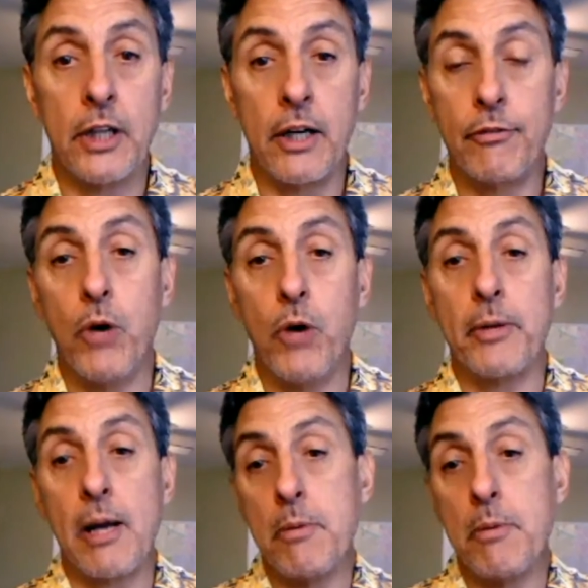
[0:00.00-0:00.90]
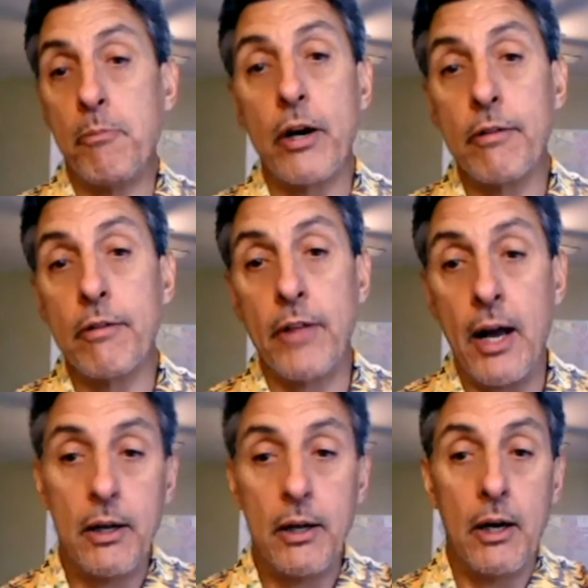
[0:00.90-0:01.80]
And if you want to become a part of
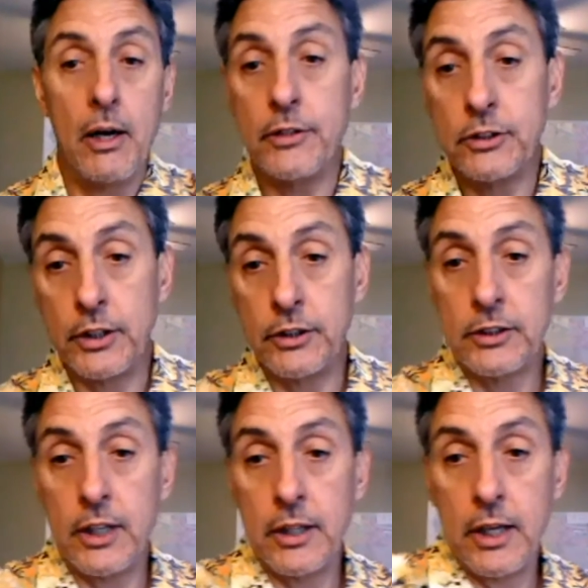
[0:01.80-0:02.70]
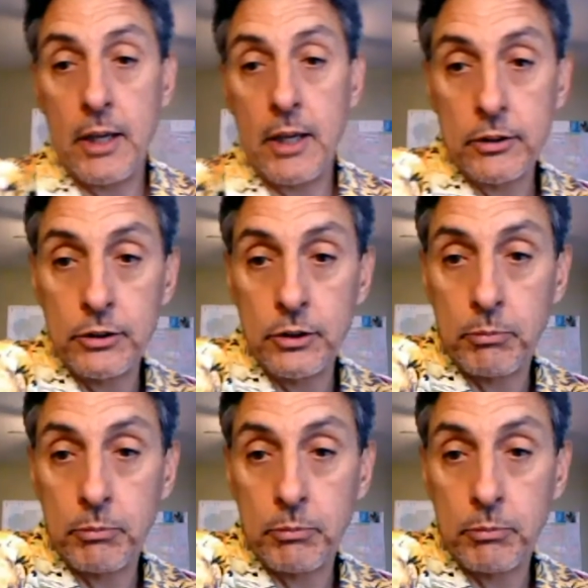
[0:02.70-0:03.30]
that, obviously send an email to